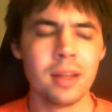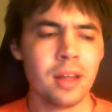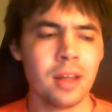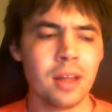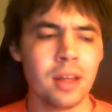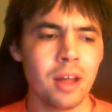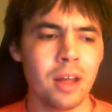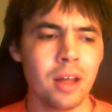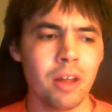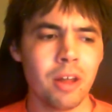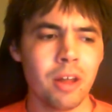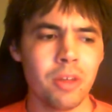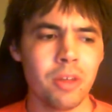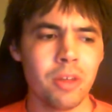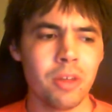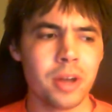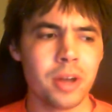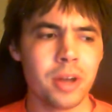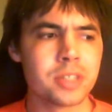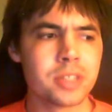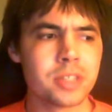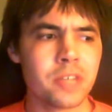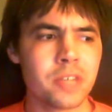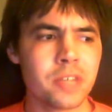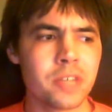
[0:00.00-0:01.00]
Although
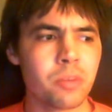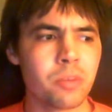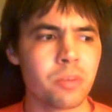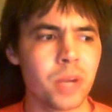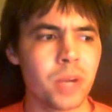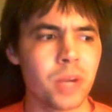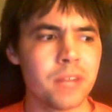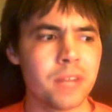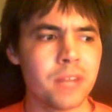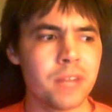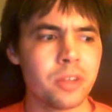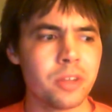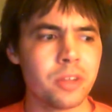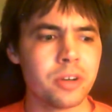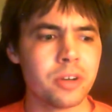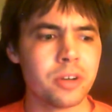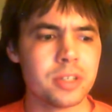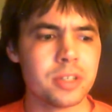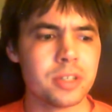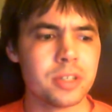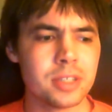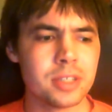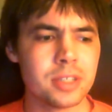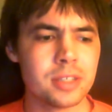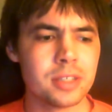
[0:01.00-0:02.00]
honestly, from what I've learned
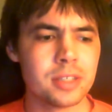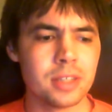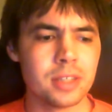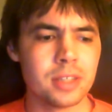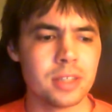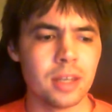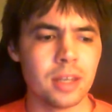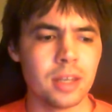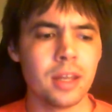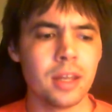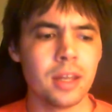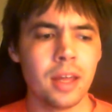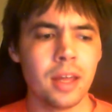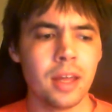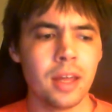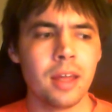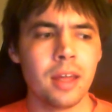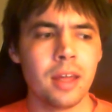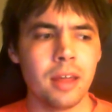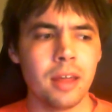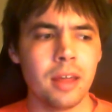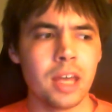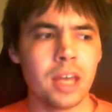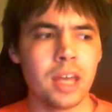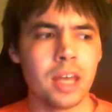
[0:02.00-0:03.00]
since then,
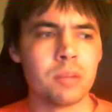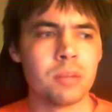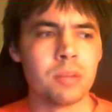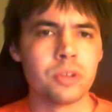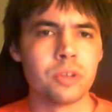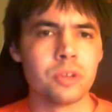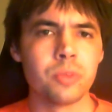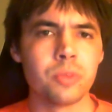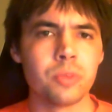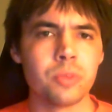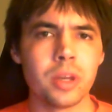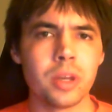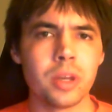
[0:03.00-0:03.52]
Hannibal's one of the